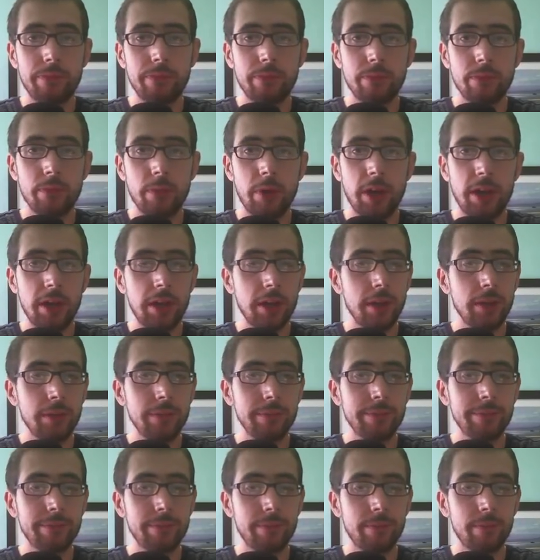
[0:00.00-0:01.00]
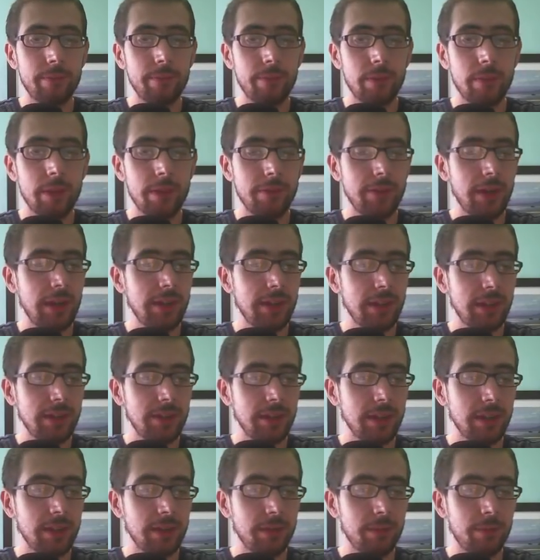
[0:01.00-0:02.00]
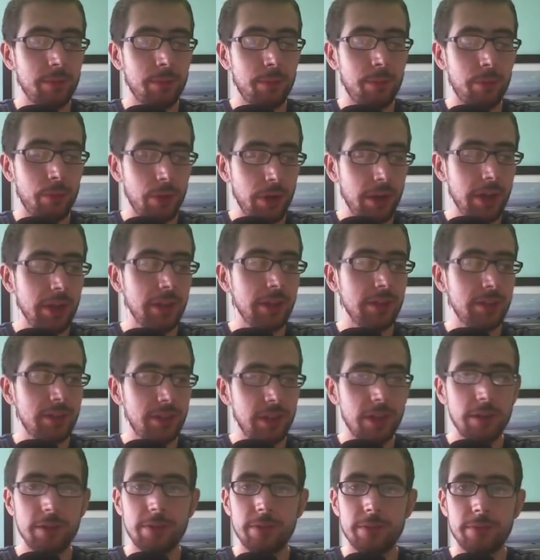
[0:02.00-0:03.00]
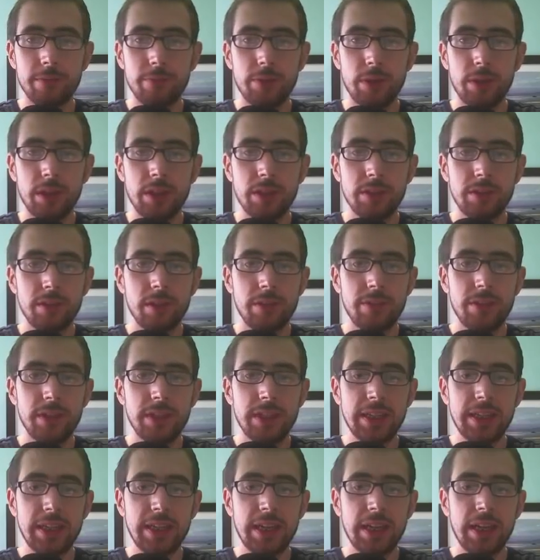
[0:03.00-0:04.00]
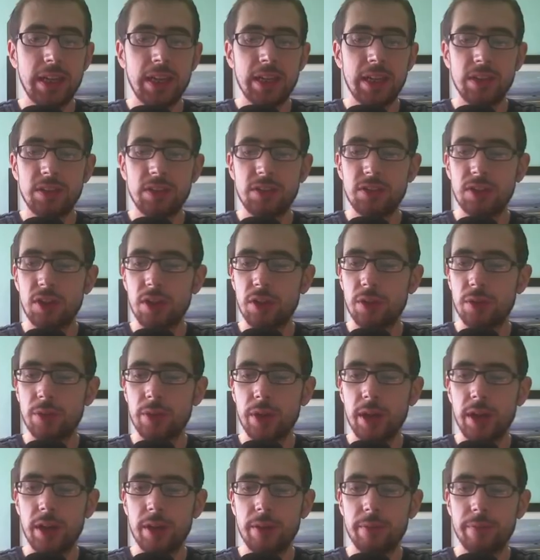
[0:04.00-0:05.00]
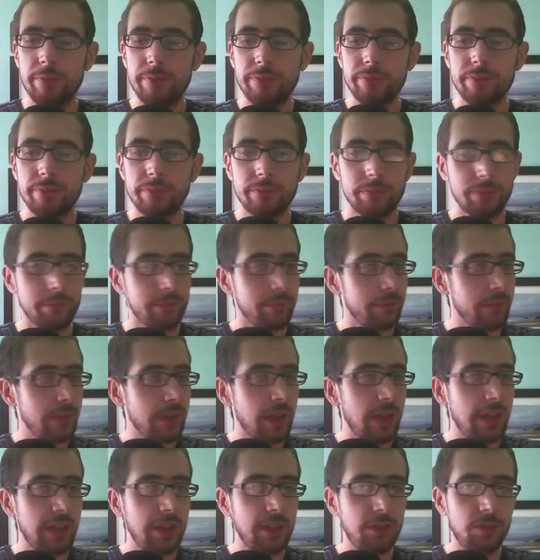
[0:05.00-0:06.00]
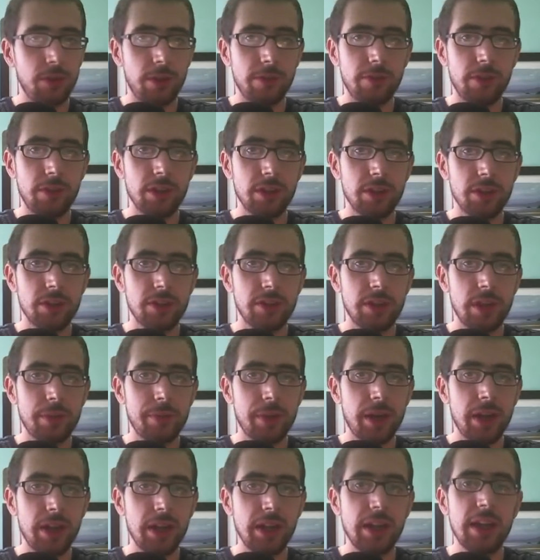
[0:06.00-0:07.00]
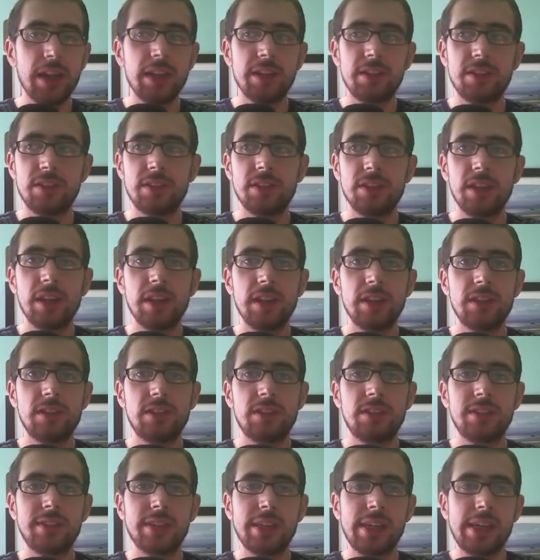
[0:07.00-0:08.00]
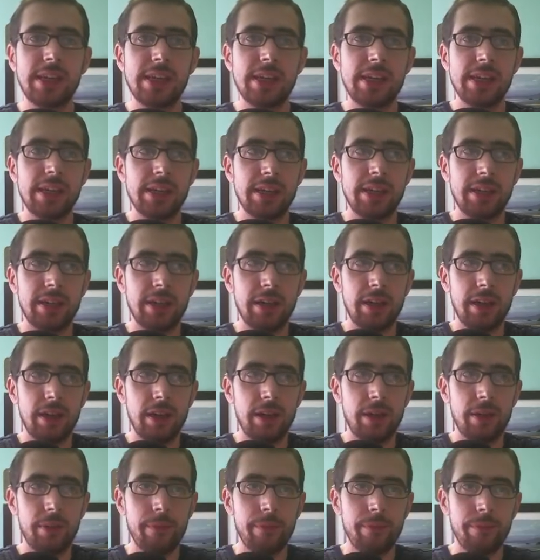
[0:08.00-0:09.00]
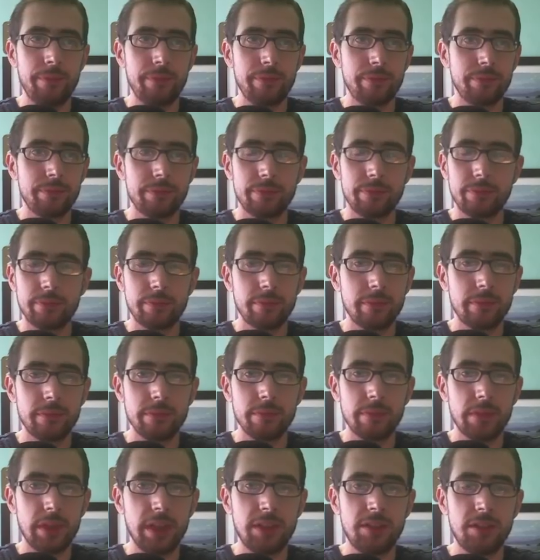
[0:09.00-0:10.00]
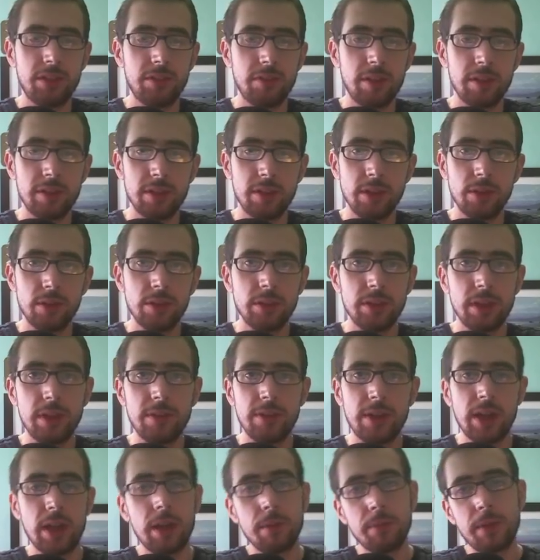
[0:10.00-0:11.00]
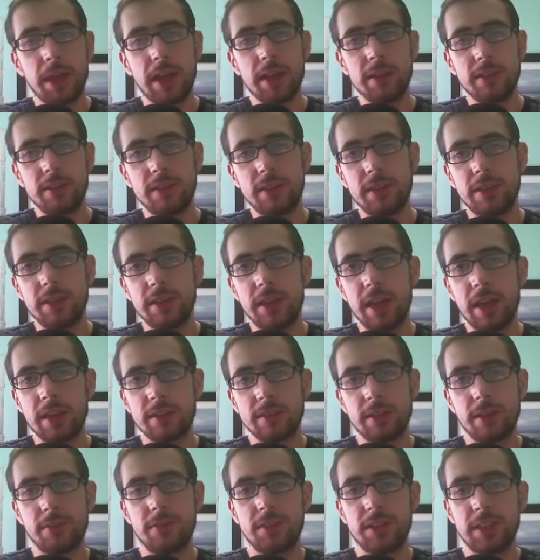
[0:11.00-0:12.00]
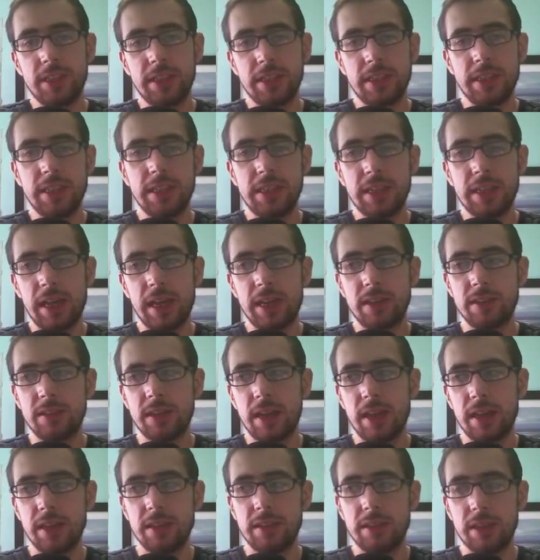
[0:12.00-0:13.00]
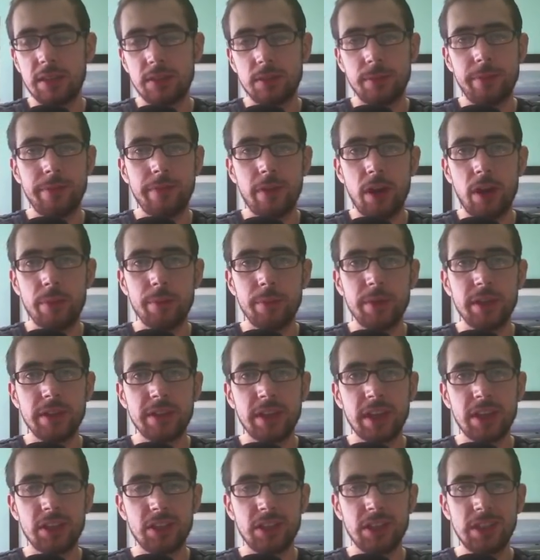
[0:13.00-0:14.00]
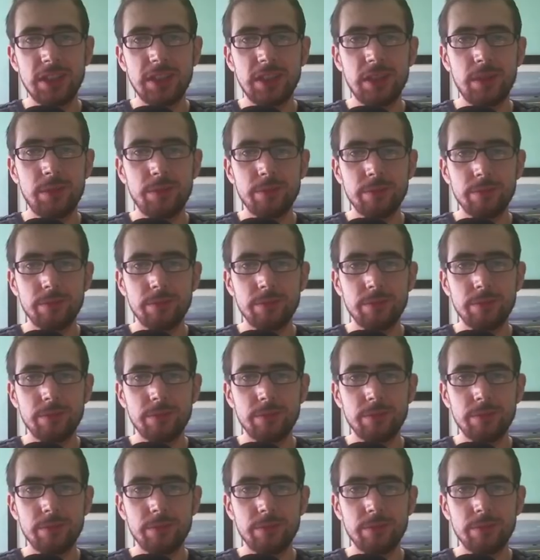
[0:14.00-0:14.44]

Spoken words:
Way to go. Fantastic. Brilliant stuff. Brilliant stuff indeed. So that's all I've really got to say about it. It's as resolute as ever. And I'm glad to see that XFCE as a desktop environment is actually,